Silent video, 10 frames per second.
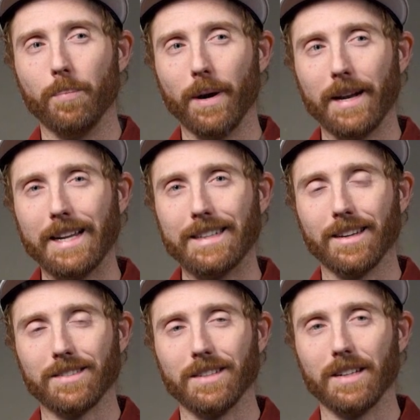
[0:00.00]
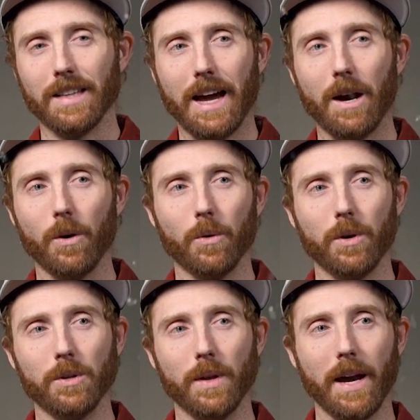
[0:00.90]
but it doesn't
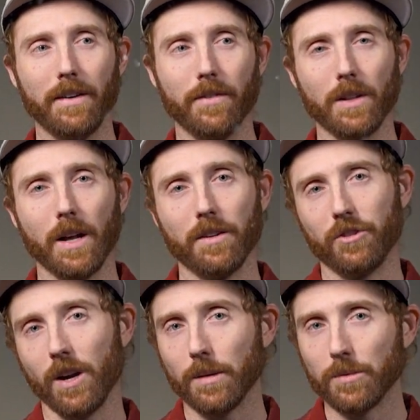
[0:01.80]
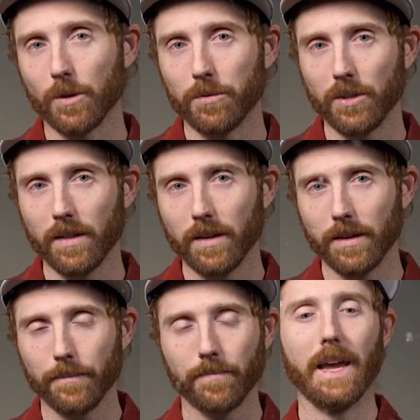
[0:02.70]
allow you to have a lot of shock absorption in
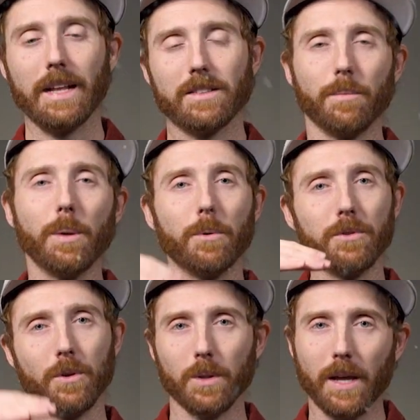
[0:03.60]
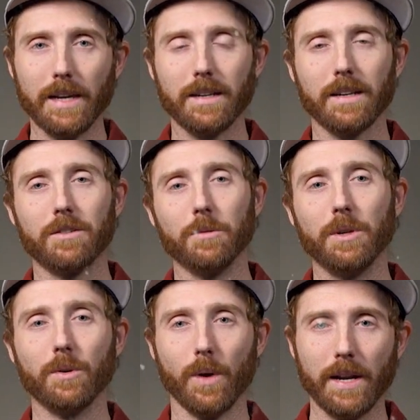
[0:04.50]
there. And some people don't like to
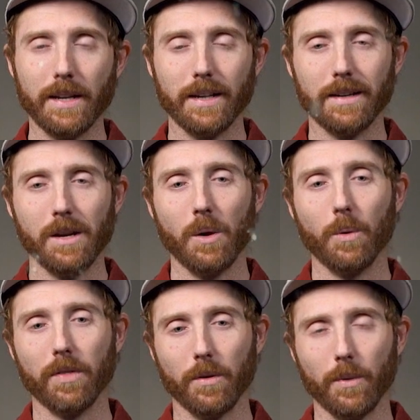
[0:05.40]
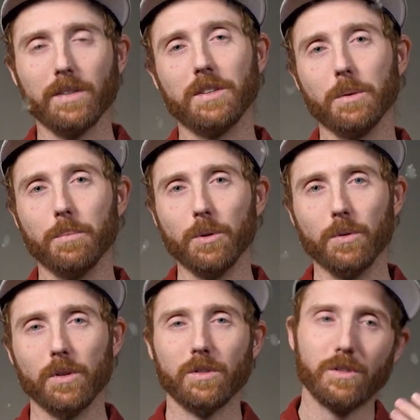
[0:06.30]
be grinding with a raised heel
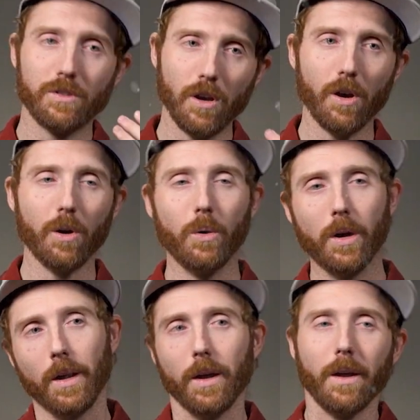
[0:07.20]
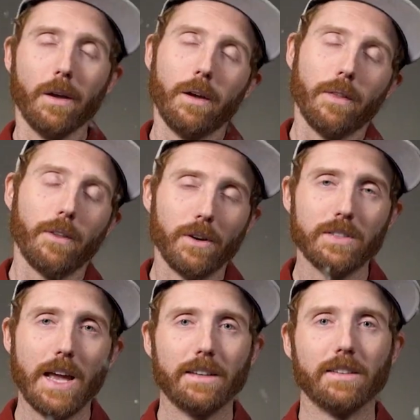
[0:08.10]
boot, so there
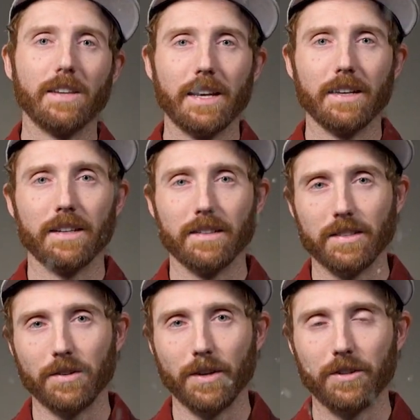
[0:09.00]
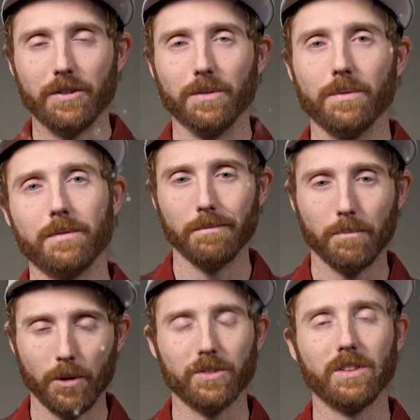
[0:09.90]
is that to take into consideration
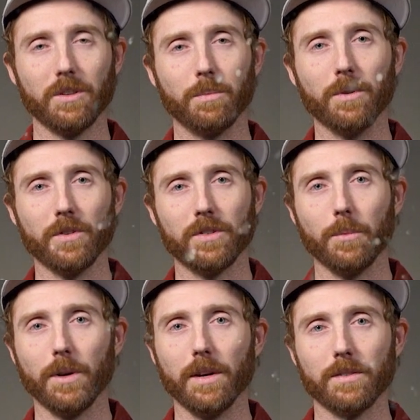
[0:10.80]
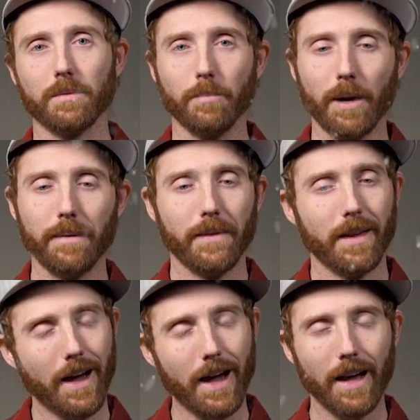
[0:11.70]
purchasing this boot for someone else. But
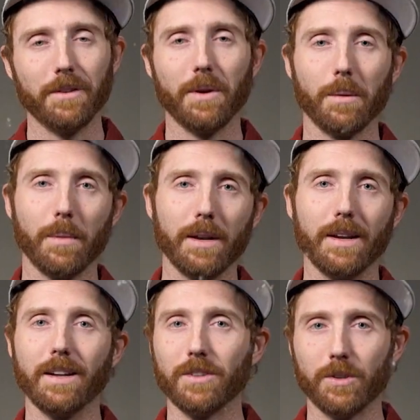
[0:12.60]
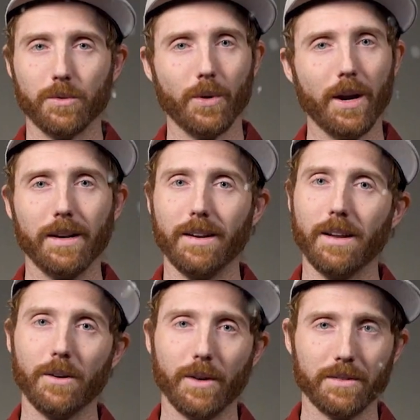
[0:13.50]
I highly recommend it. It's a great
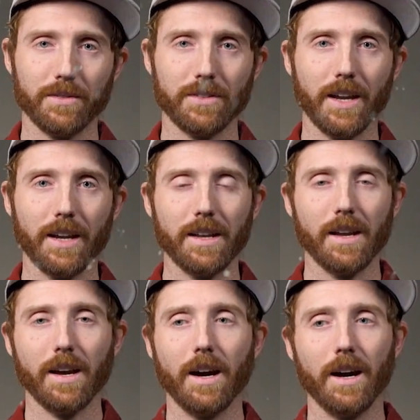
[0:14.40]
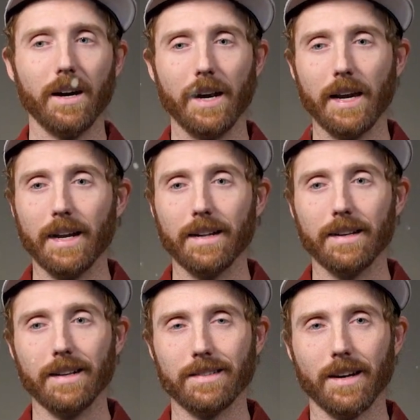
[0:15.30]
aggressive skate,
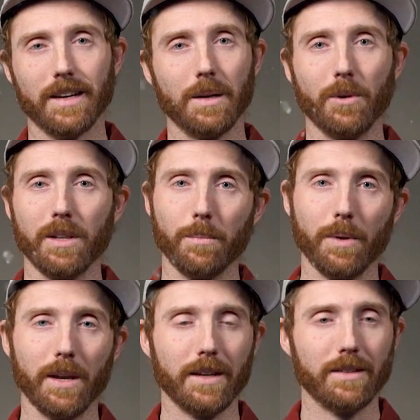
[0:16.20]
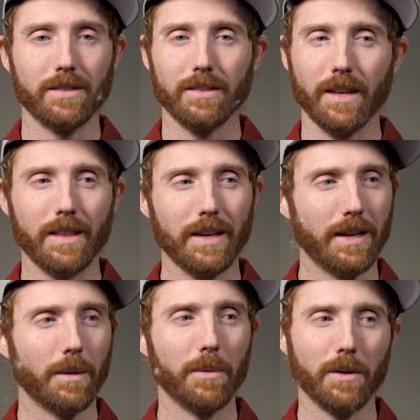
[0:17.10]
and it's not gonna break the bank. I think
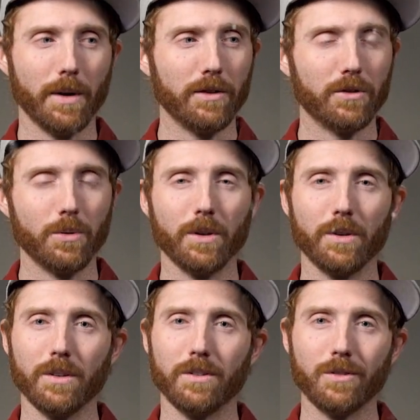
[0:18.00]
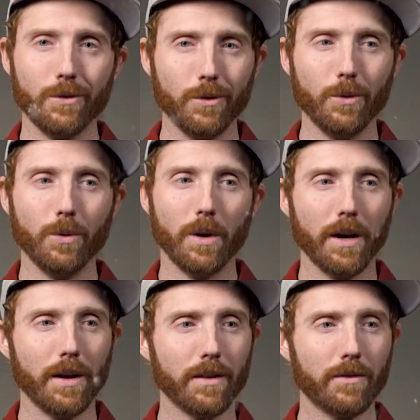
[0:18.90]
it come in around 200 to
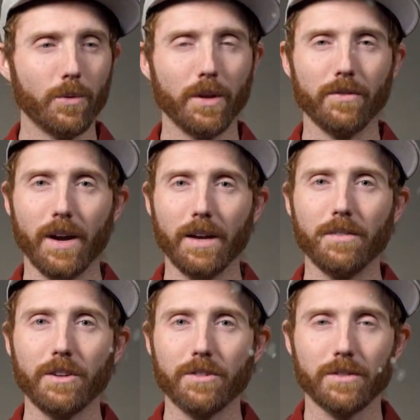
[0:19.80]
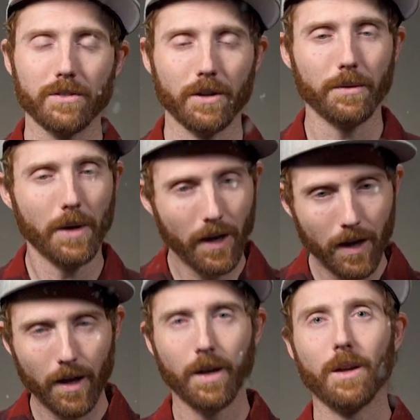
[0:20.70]
225-ish, so
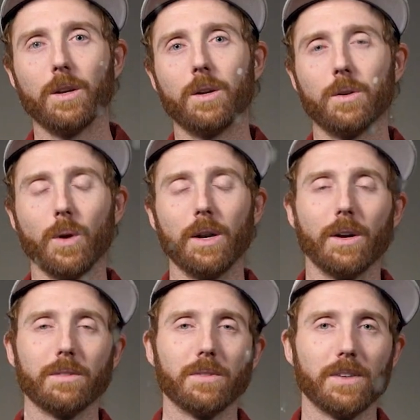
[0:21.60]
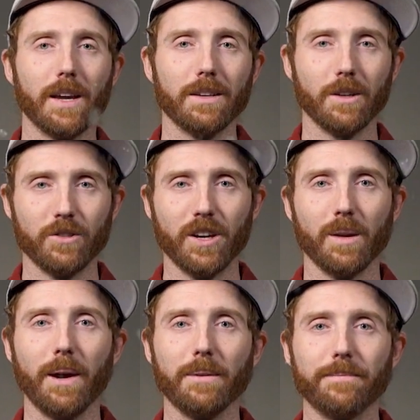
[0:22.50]
great aggressive skate, go check
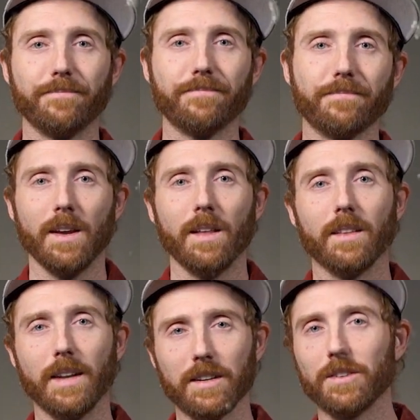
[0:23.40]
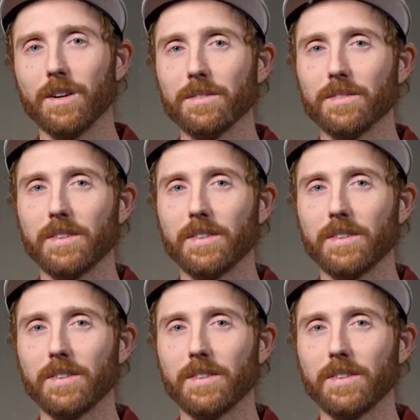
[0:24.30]
them out. The next aggressive